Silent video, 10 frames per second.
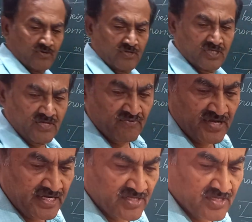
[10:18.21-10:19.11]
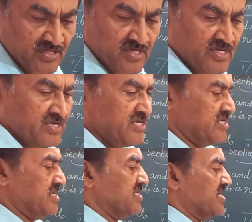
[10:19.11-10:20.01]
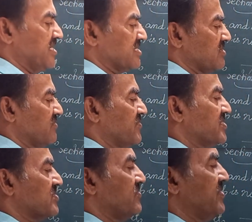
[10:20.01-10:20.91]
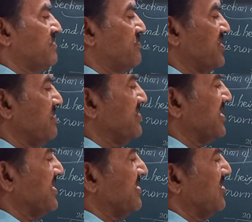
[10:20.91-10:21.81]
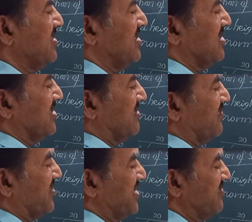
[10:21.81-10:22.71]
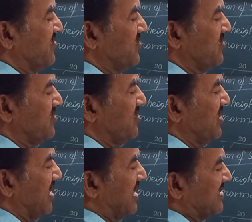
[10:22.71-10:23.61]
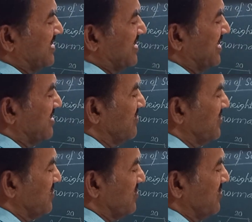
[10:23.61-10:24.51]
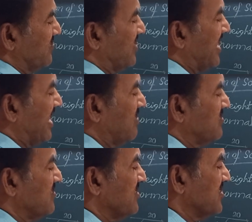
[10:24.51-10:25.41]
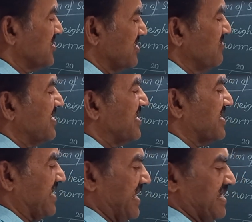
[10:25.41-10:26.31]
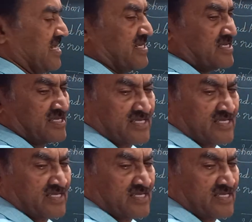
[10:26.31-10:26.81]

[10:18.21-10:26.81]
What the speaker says: See friends, in case of a square pyramid, the front view and the end view will have similar triangles.